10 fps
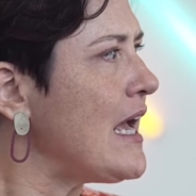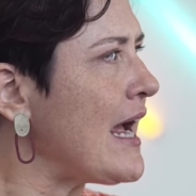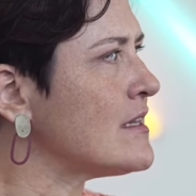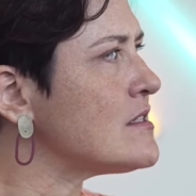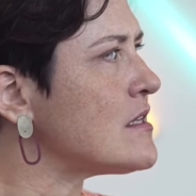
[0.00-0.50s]

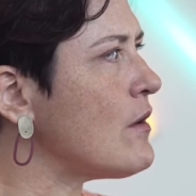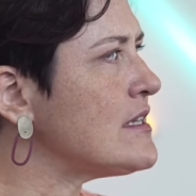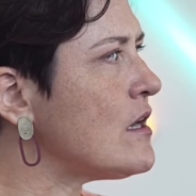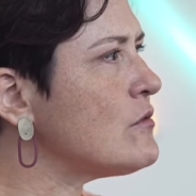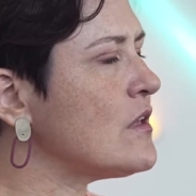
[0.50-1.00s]
and so I
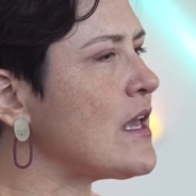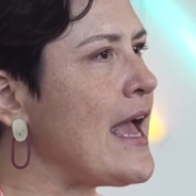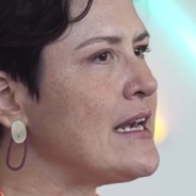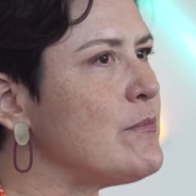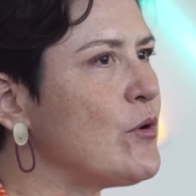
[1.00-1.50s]
don't think
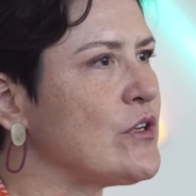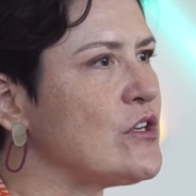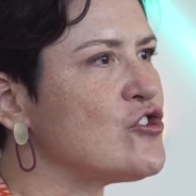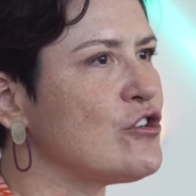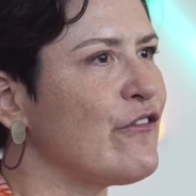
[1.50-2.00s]

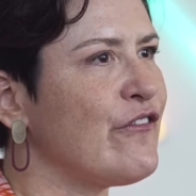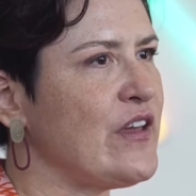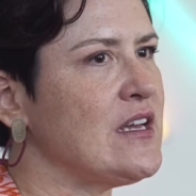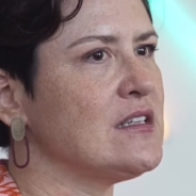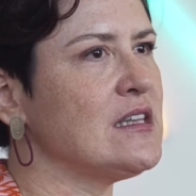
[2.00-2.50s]
anybody should
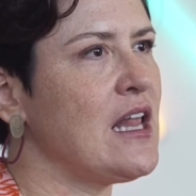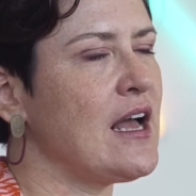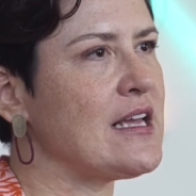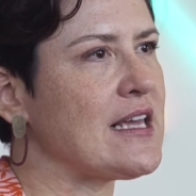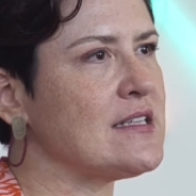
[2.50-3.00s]
feel
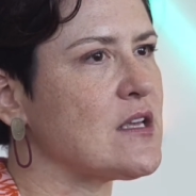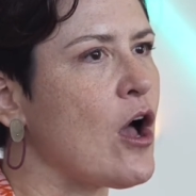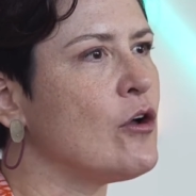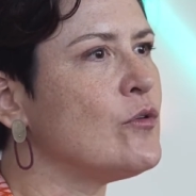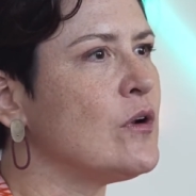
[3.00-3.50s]
like it's
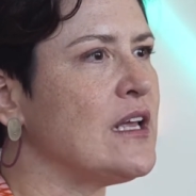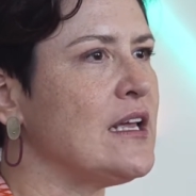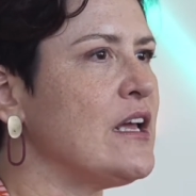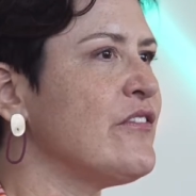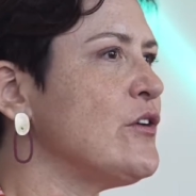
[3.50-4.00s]

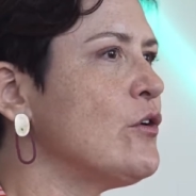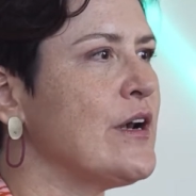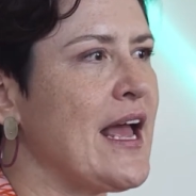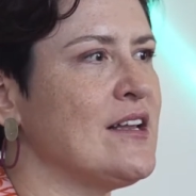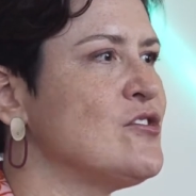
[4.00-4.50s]
only if you're
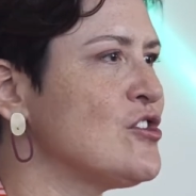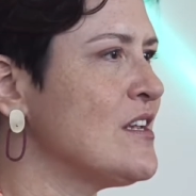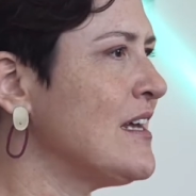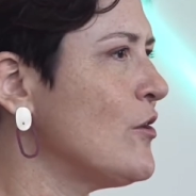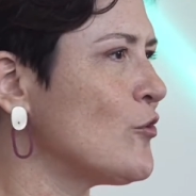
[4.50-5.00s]
an
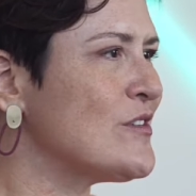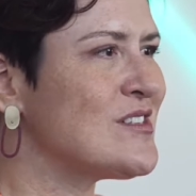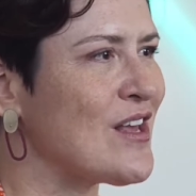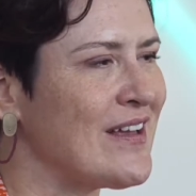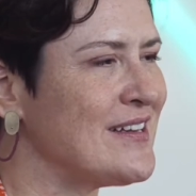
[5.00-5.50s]
engineer or a
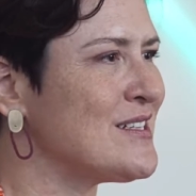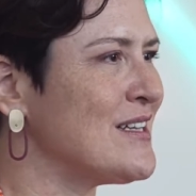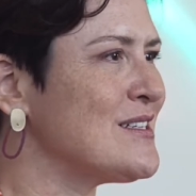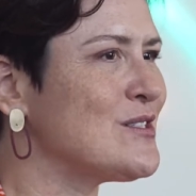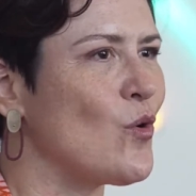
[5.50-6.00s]

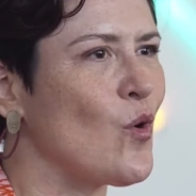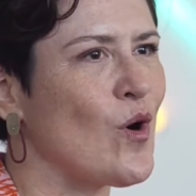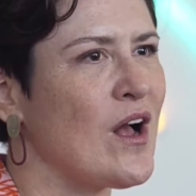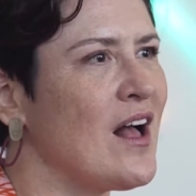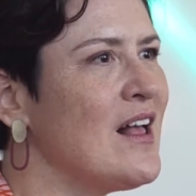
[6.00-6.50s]
scientist
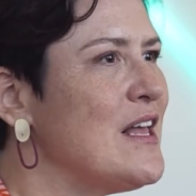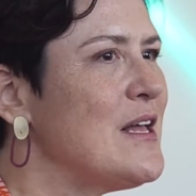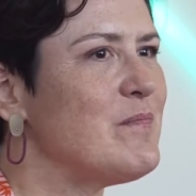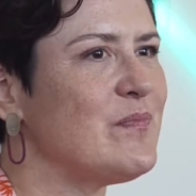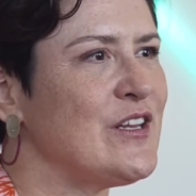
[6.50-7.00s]
or a,
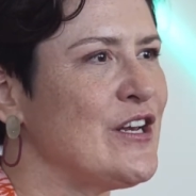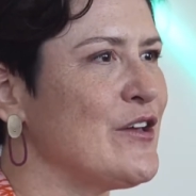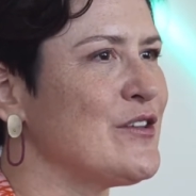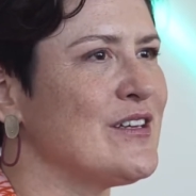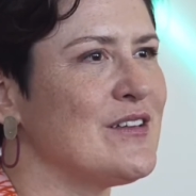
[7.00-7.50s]
you
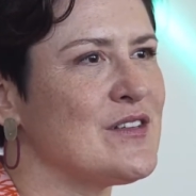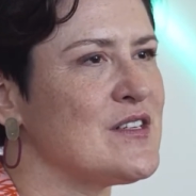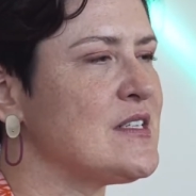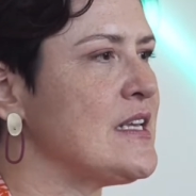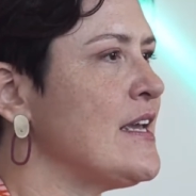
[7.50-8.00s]
know, the
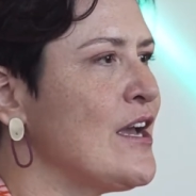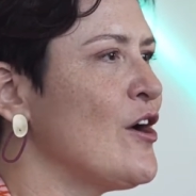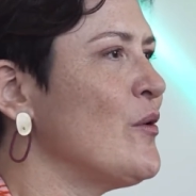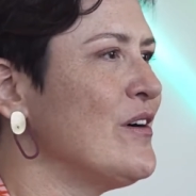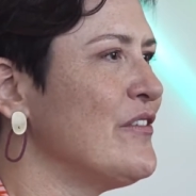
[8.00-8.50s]

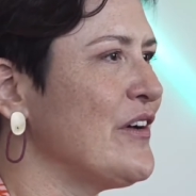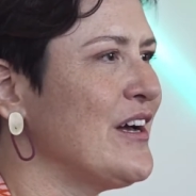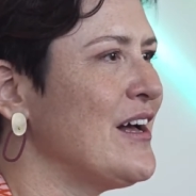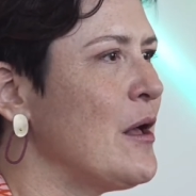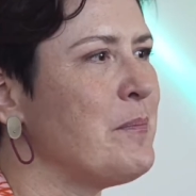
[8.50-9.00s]
CEO of
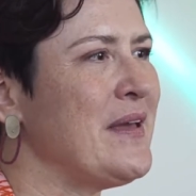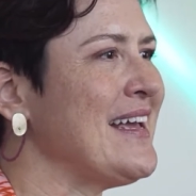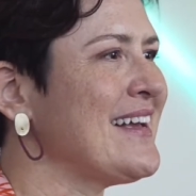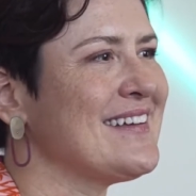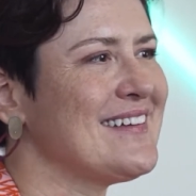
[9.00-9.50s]
a
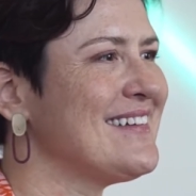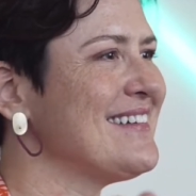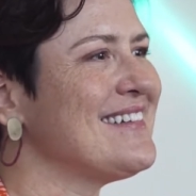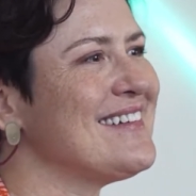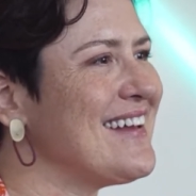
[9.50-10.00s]
big
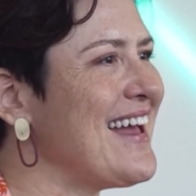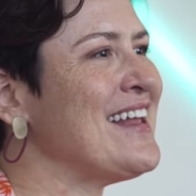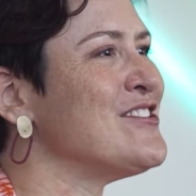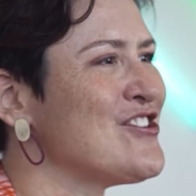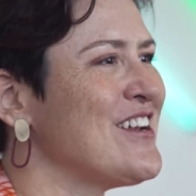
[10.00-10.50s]

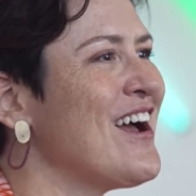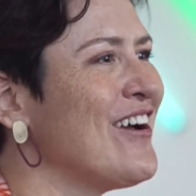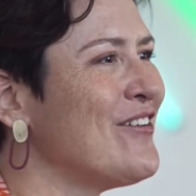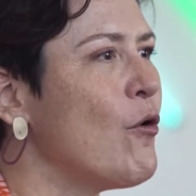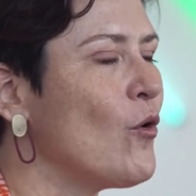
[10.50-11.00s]

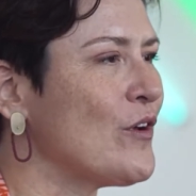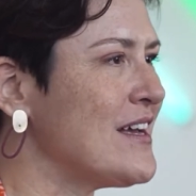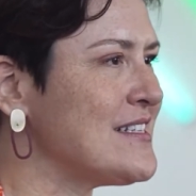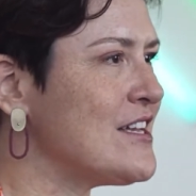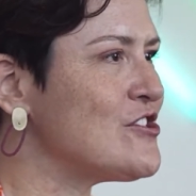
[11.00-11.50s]
NGO
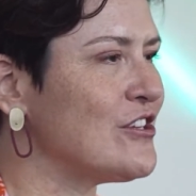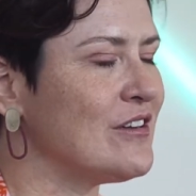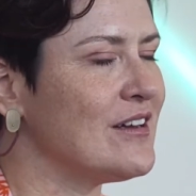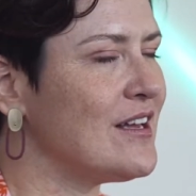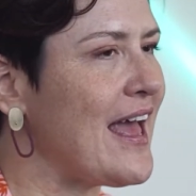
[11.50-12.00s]

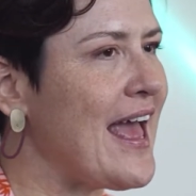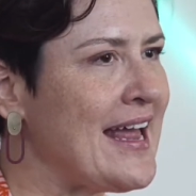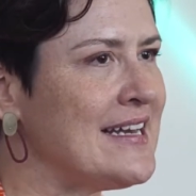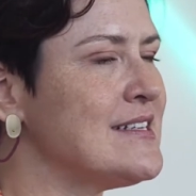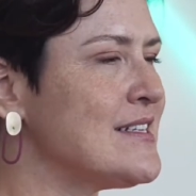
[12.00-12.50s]
organization,
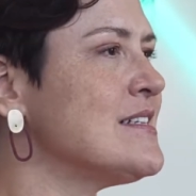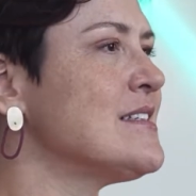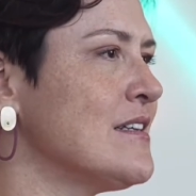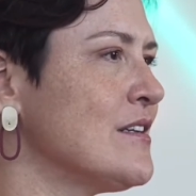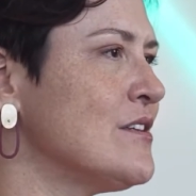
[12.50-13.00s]
any
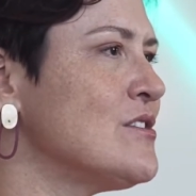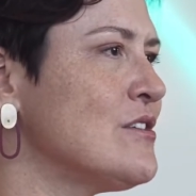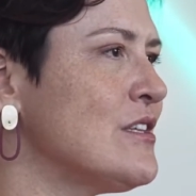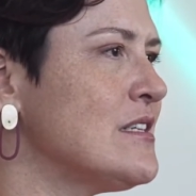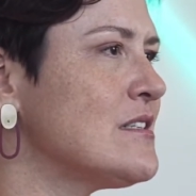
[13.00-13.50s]
citizen can
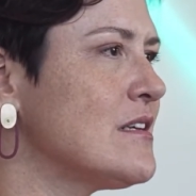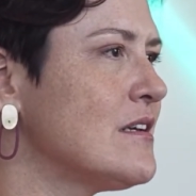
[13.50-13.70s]
do this.